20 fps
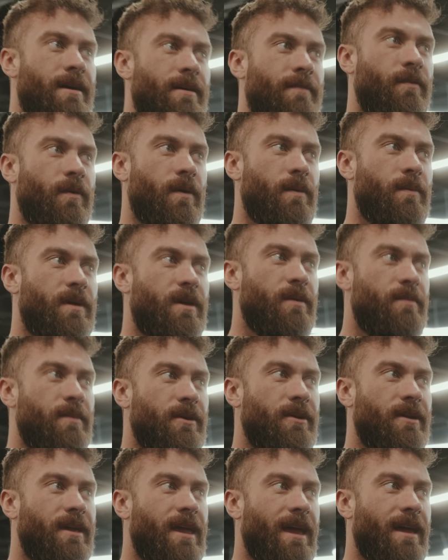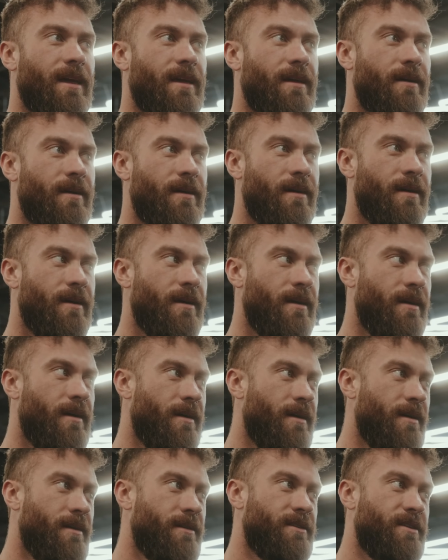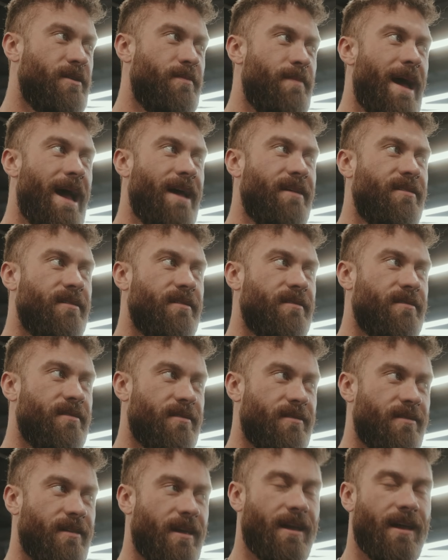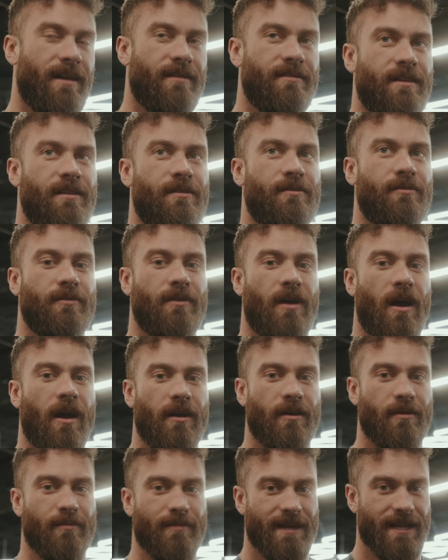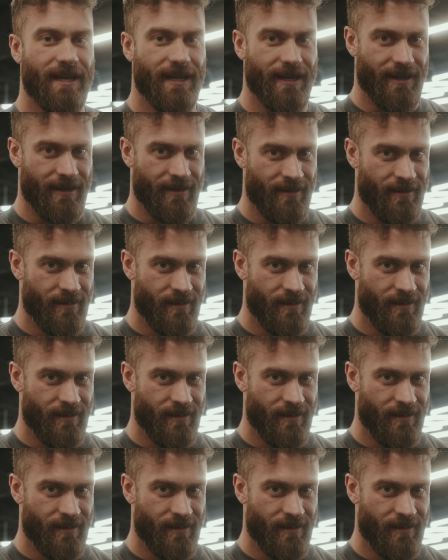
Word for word: The way we communicate to masses is, like I said, through art and media.